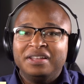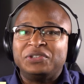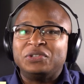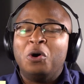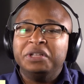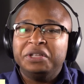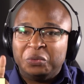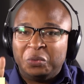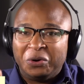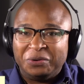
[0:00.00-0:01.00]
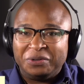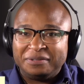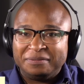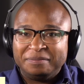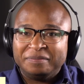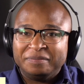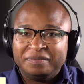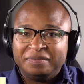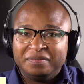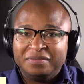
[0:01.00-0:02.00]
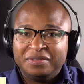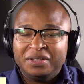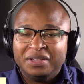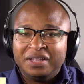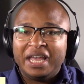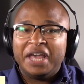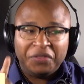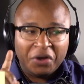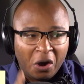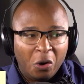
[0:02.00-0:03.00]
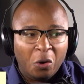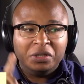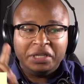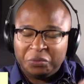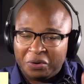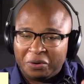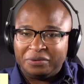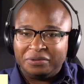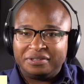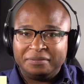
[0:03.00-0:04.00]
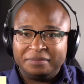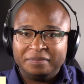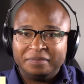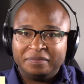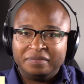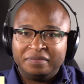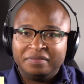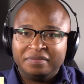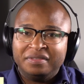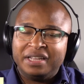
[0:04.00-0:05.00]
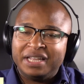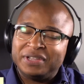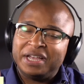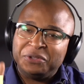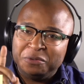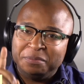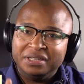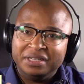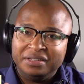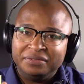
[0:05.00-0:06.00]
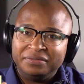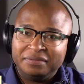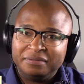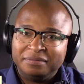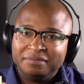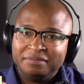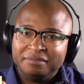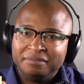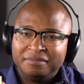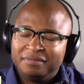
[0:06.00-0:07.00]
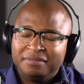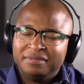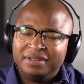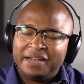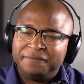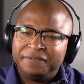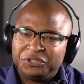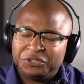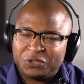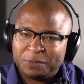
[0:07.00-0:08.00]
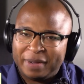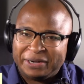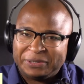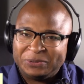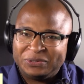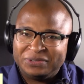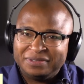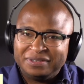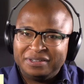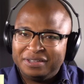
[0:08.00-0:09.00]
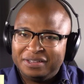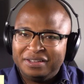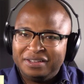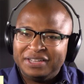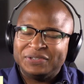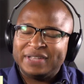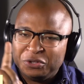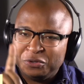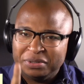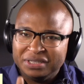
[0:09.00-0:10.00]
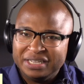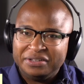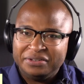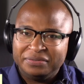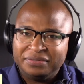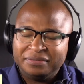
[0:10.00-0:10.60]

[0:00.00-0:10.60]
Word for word: It's only the work. And the only work is that you believe. Not fit your spouse. Is that you believe